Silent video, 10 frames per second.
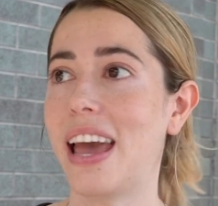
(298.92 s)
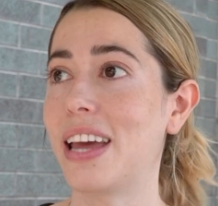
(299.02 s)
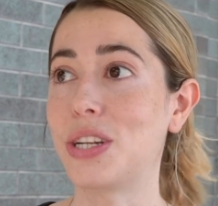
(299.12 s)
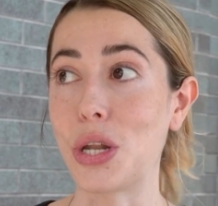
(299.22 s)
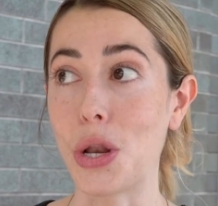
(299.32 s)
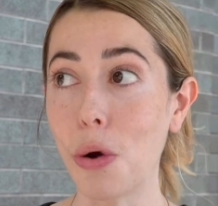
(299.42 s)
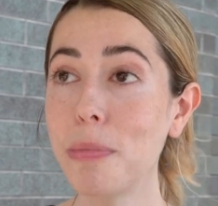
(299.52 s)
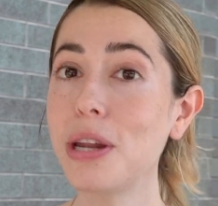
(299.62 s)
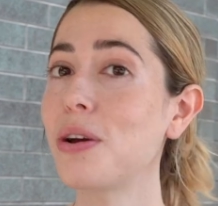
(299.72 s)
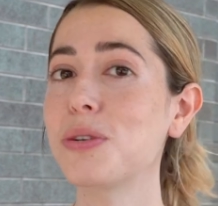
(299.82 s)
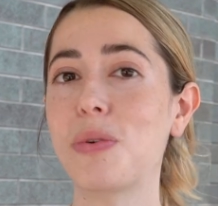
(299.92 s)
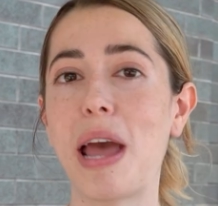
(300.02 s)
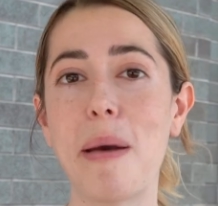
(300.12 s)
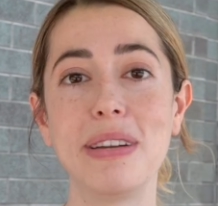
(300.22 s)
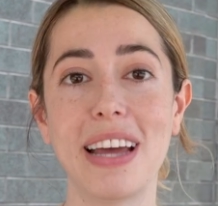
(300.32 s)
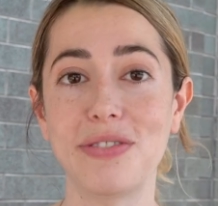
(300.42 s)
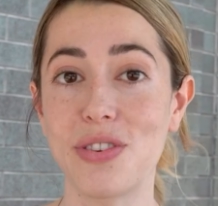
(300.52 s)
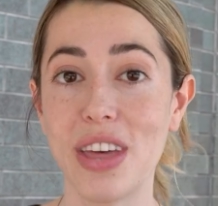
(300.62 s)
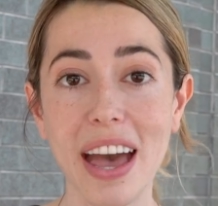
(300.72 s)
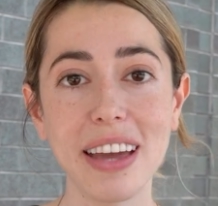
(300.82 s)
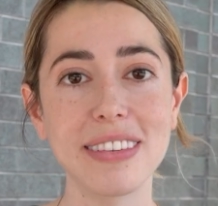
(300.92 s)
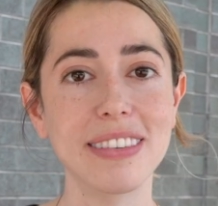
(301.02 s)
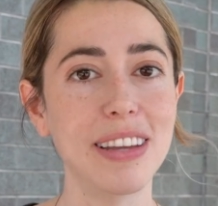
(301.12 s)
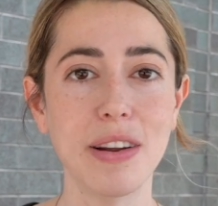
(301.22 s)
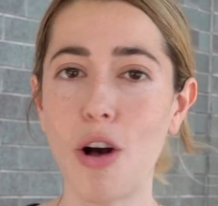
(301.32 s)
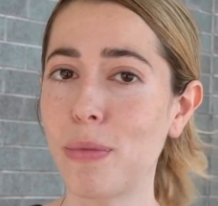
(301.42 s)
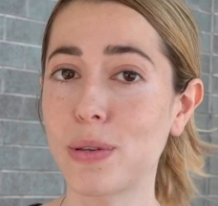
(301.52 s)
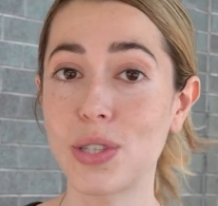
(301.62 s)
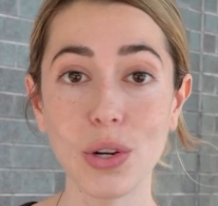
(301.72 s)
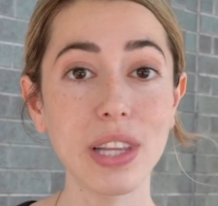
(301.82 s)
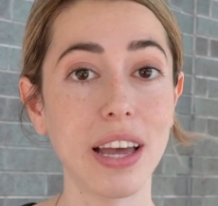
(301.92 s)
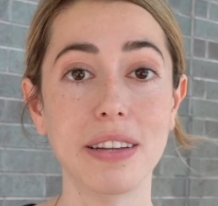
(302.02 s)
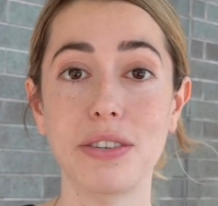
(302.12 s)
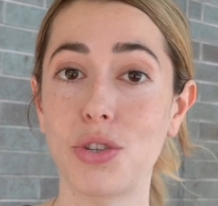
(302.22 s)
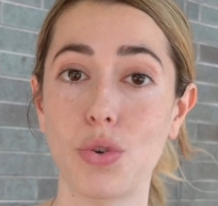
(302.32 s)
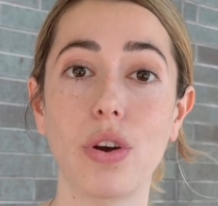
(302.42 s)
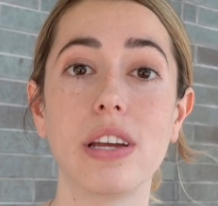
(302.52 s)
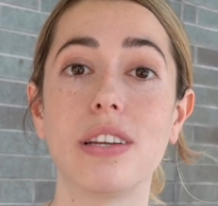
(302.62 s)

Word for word: and nobody knows what happened after that. It almost certainly got destroyed